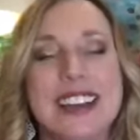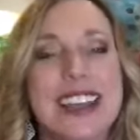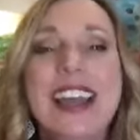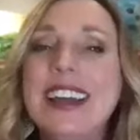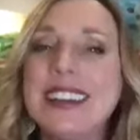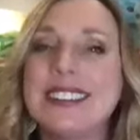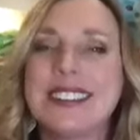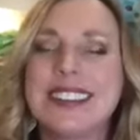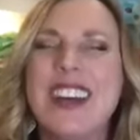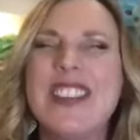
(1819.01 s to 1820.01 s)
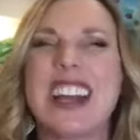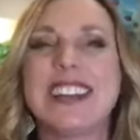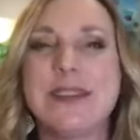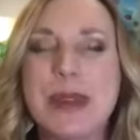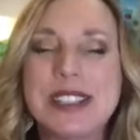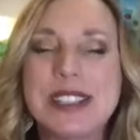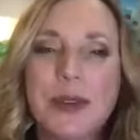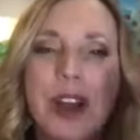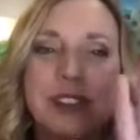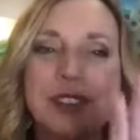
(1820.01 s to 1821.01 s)
Yes, I love that. And it makes the
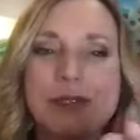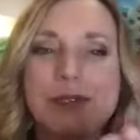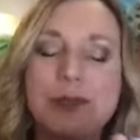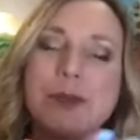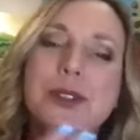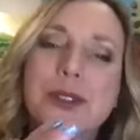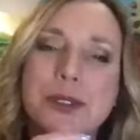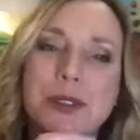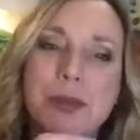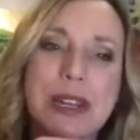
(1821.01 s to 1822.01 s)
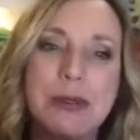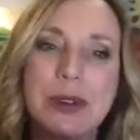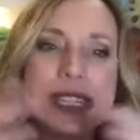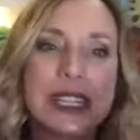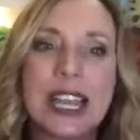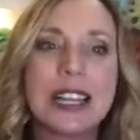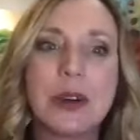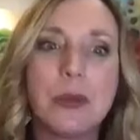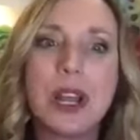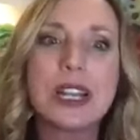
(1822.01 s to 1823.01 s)
rock so smooth, but it wasn't like
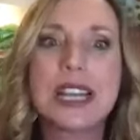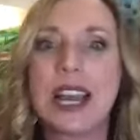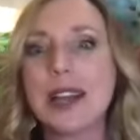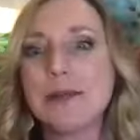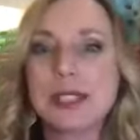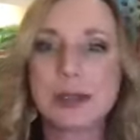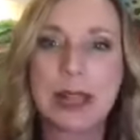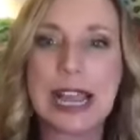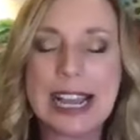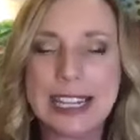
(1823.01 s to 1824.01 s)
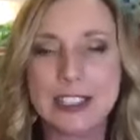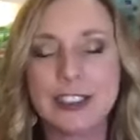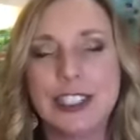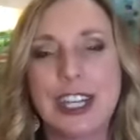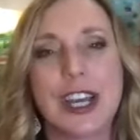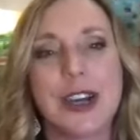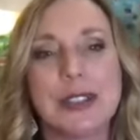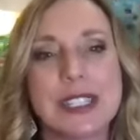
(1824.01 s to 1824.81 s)
a one-time splash, you know.